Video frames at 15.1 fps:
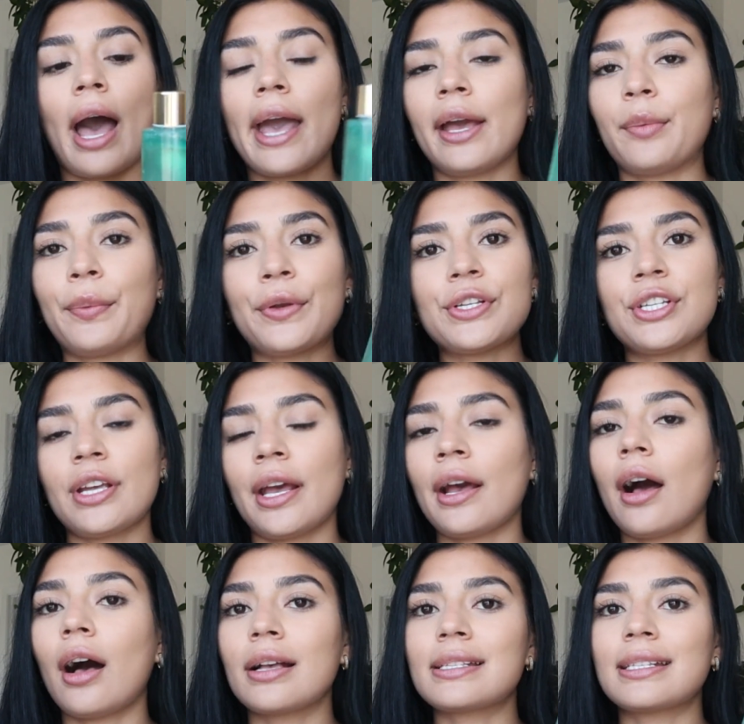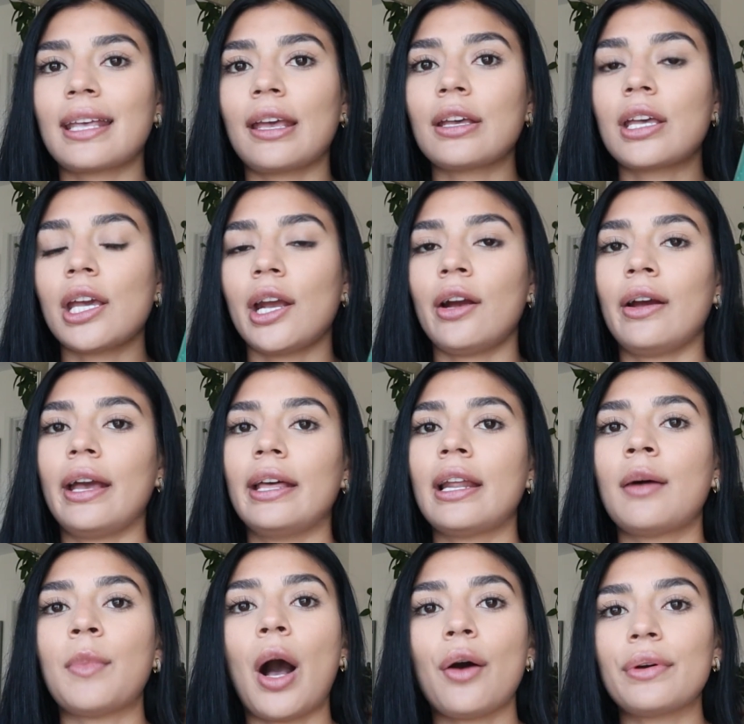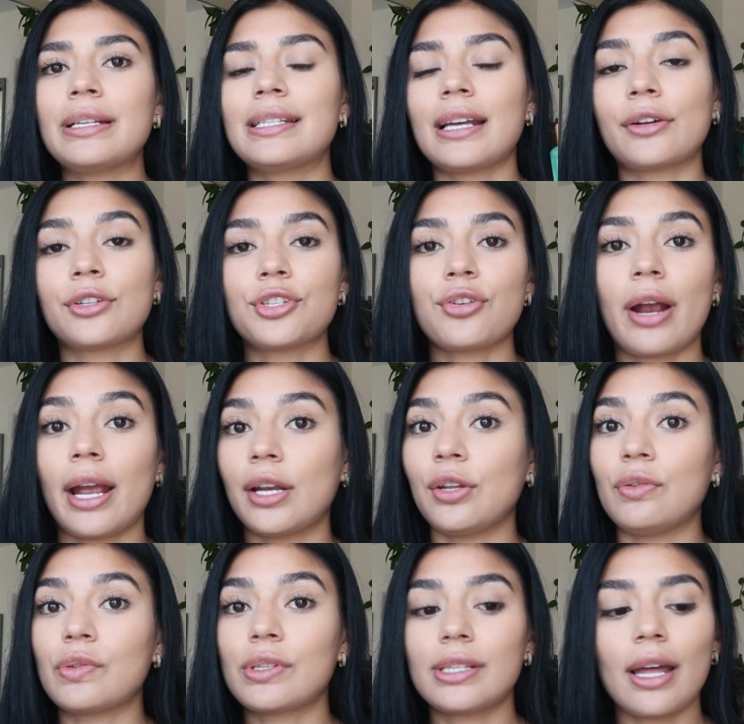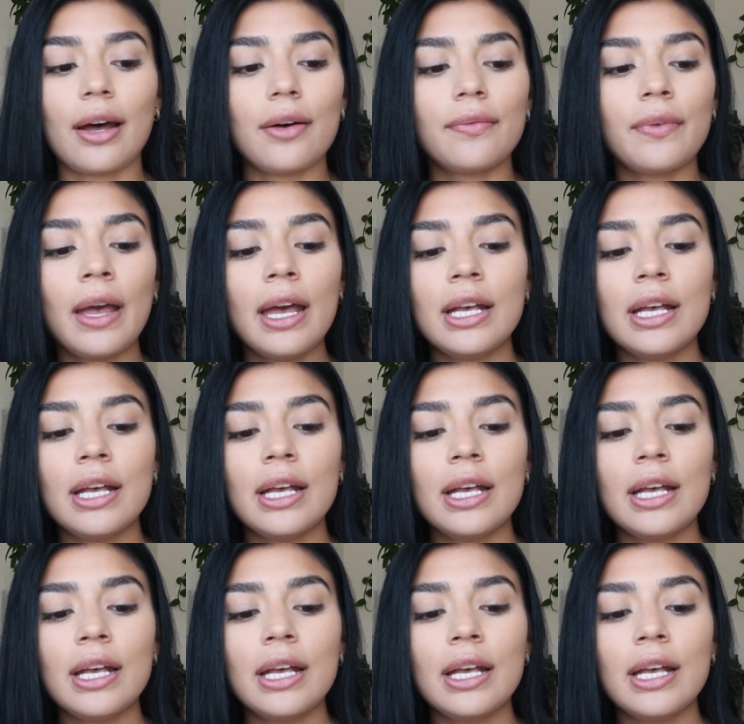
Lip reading: I appreciate all skincare and I'm always down to try new stuff.